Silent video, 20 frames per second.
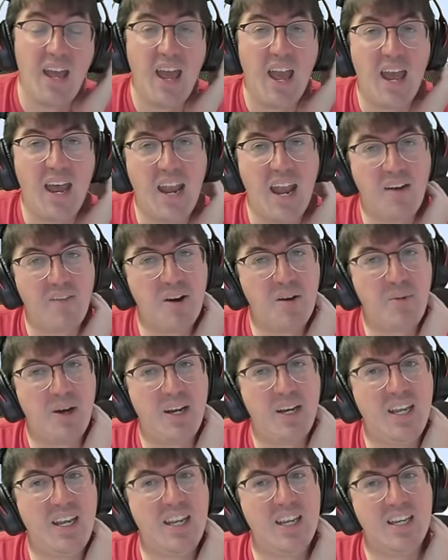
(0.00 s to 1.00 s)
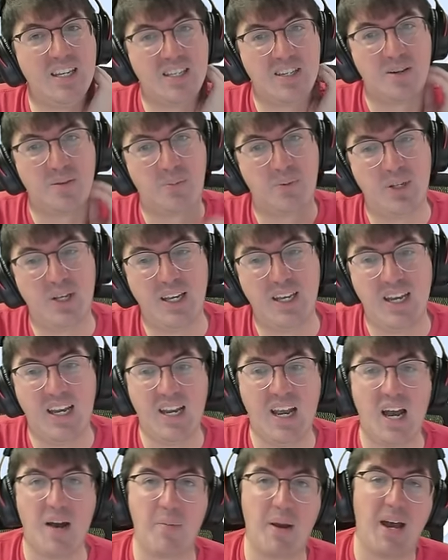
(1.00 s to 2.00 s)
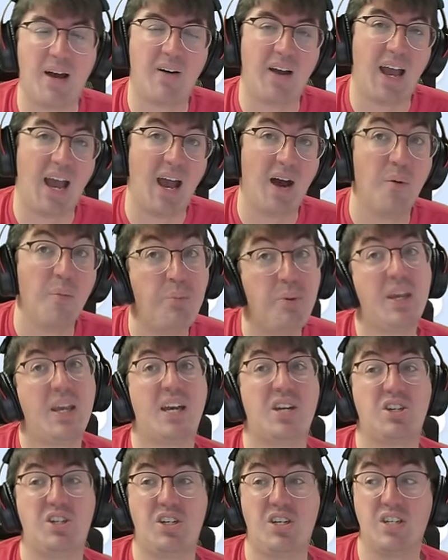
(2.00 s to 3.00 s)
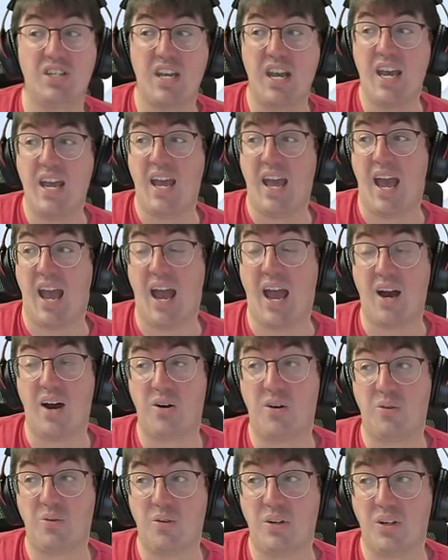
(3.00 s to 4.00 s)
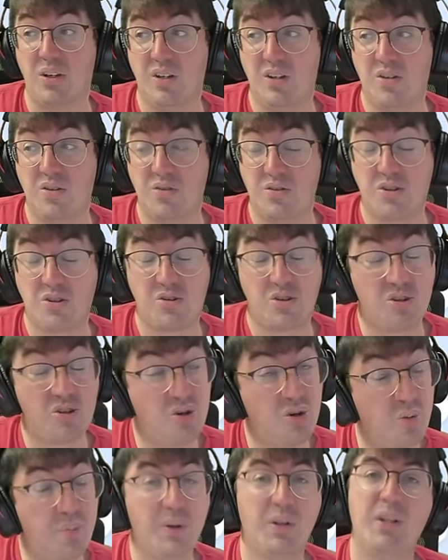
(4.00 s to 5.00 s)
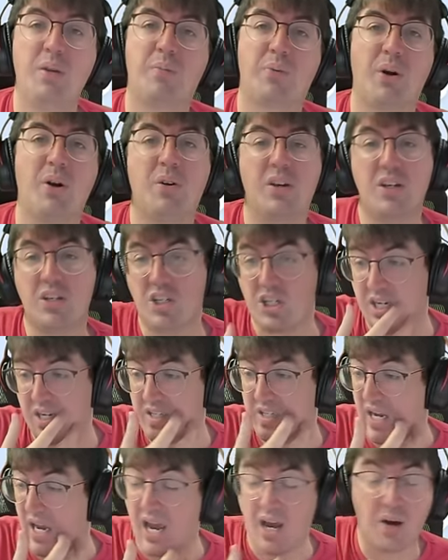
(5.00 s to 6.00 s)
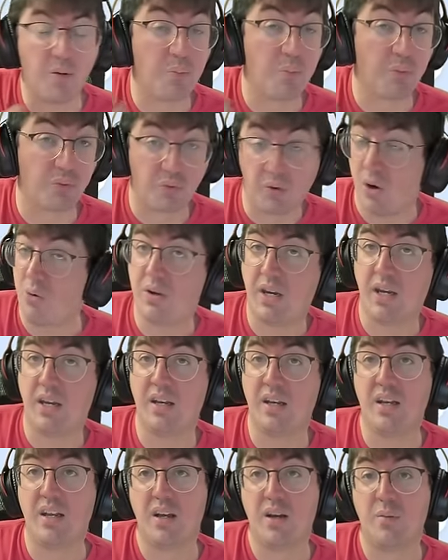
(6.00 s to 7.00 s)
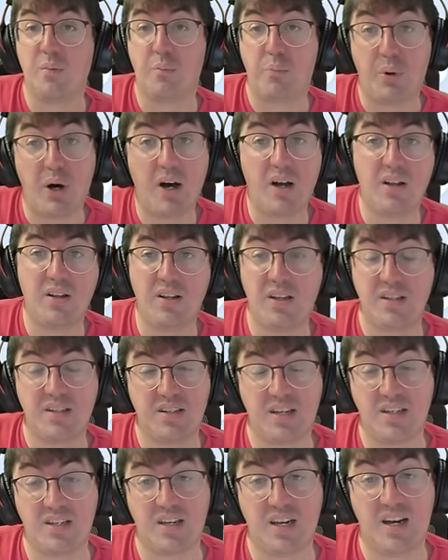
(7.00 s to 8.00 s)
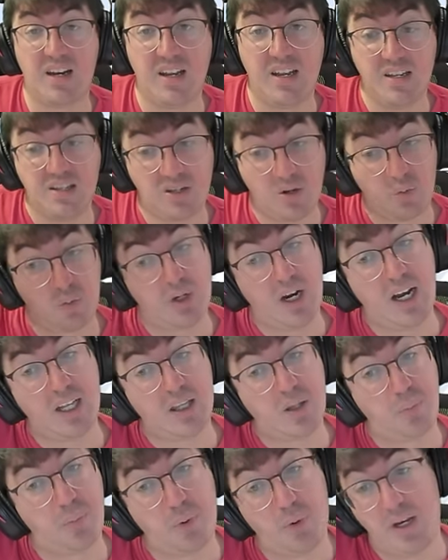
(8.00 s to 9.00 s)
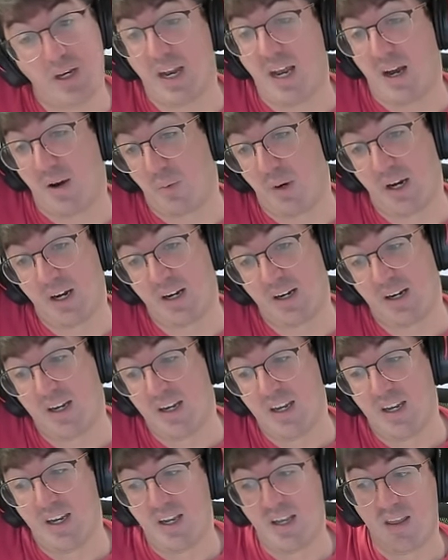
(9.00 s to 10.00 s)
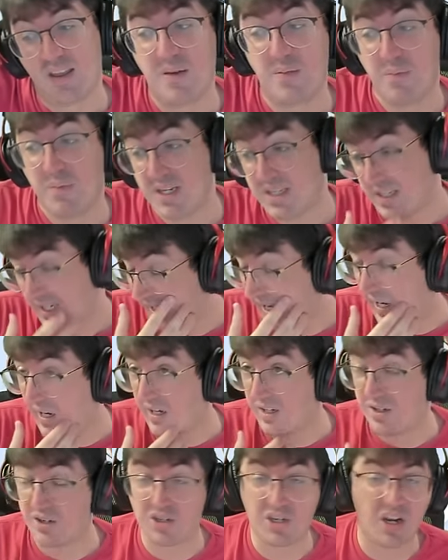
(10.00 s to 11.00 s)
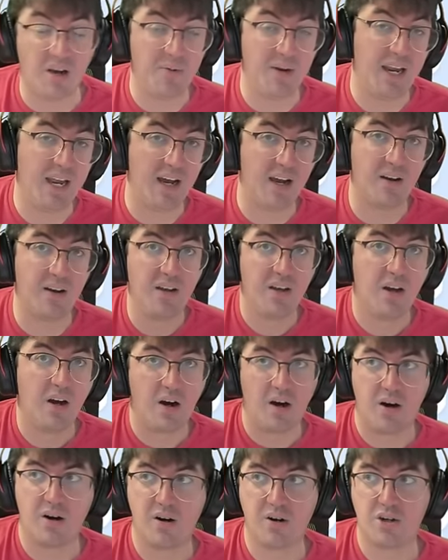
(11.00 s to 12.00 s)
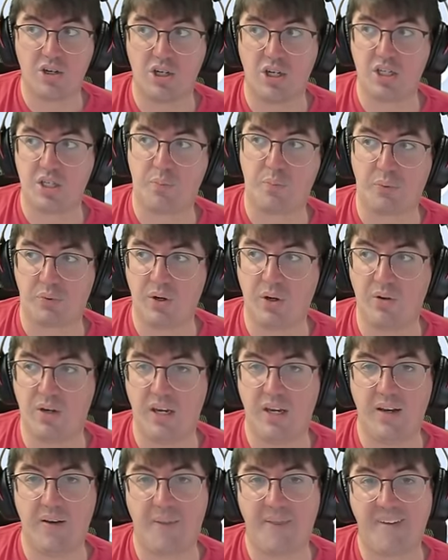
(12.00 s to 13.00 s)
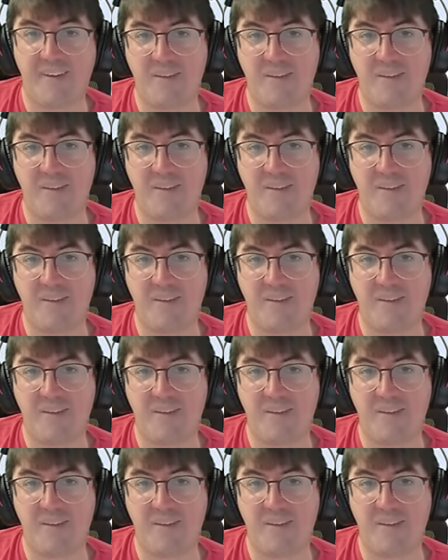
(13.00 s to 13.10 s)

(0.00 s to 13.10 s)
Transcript: And everybody is complaining about how BS she is, how stupidly broken she is, how broken Baal and Sezan is. So we're at the point now where the Mystic character is coming out are just broken.